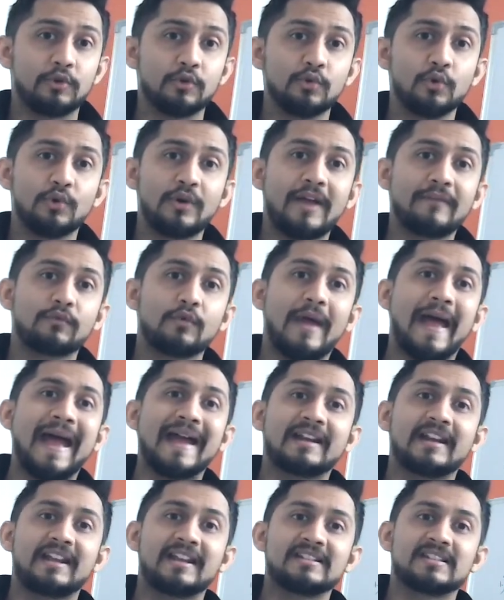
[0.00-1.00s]
You don't have to
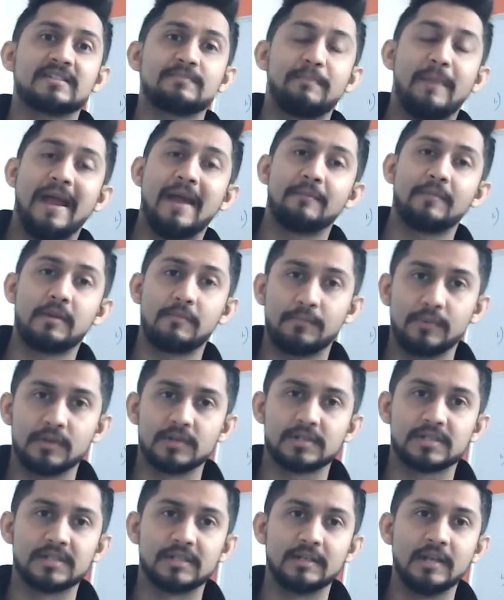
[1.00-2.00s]
act like a spammy
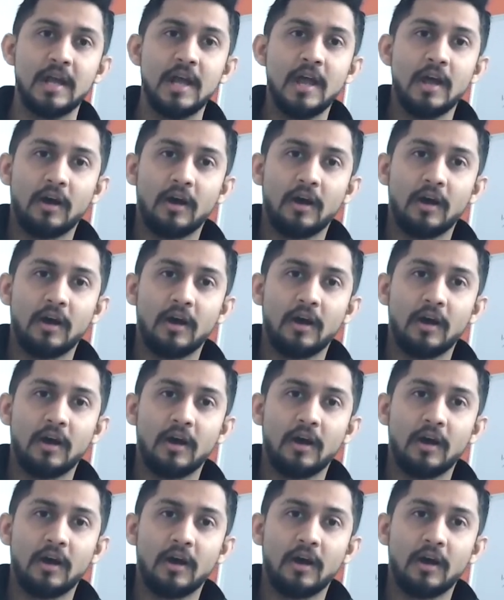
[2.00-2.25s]
person.